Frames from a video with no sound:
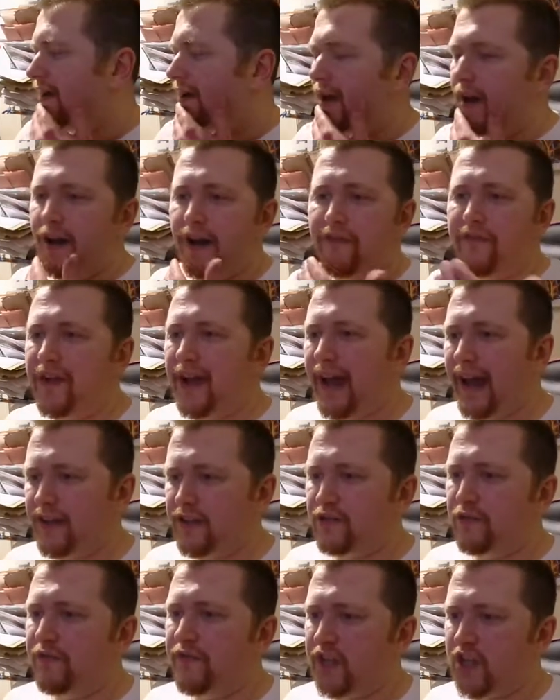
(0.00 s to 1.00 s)
Olivia
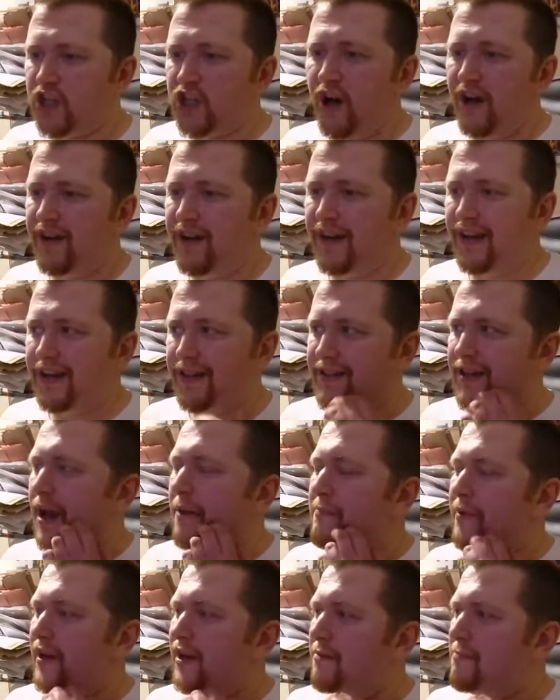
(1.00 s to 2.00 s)
has all the shinies. I
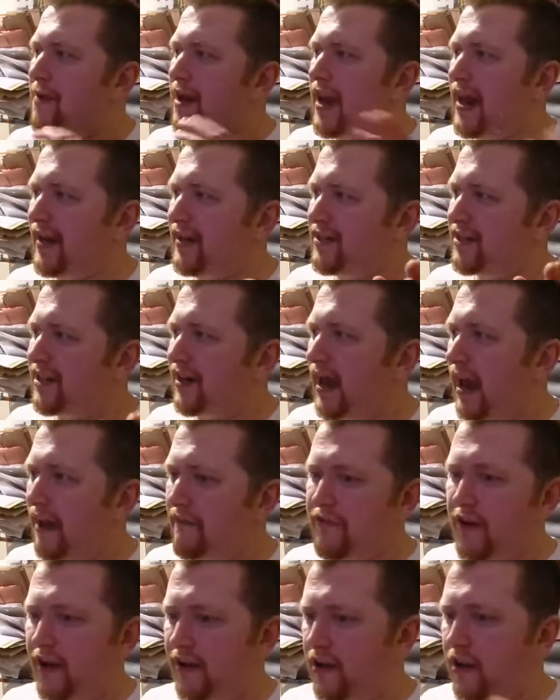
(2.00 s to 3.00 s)
bet you Molayne's going to
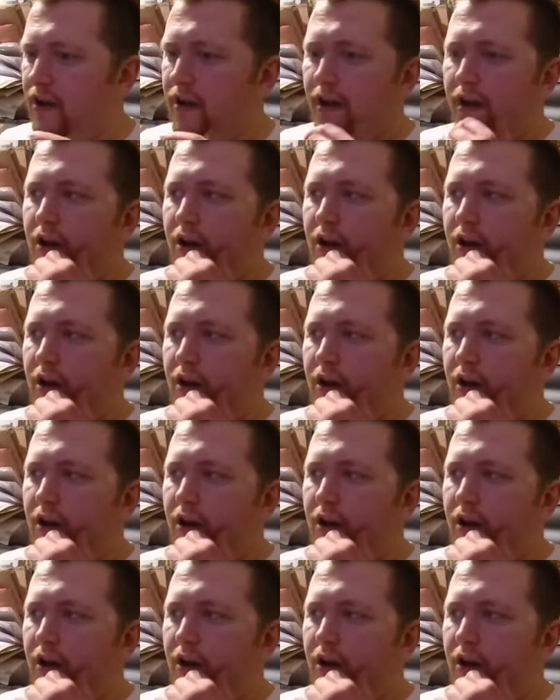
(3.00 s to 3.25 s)
have, like,